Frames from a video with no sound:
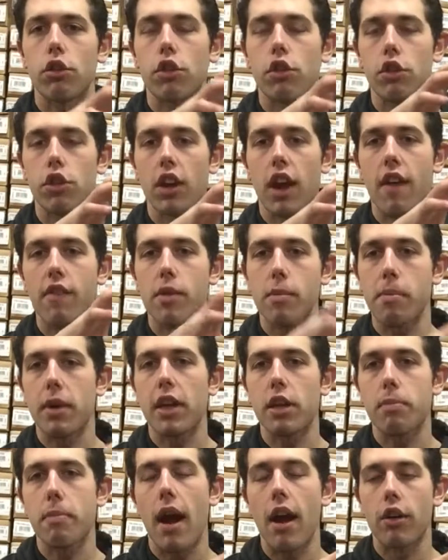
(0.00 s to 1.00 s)
so it's going to have the
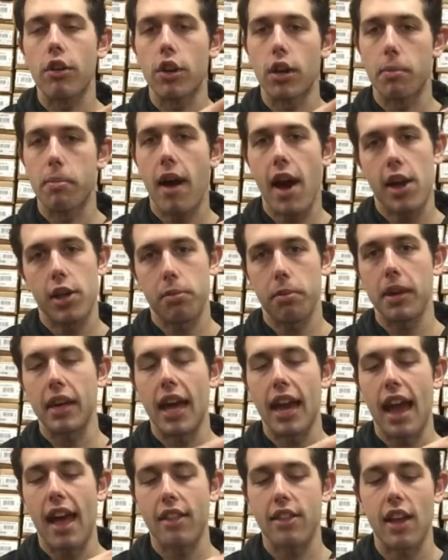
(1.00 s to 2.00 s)
biggest barrel you could possibly
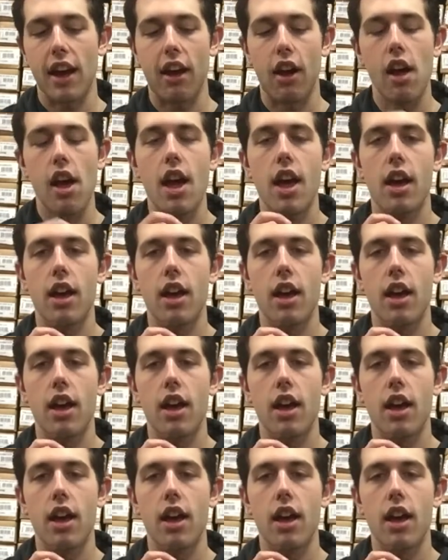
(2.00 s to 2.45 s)
get out there.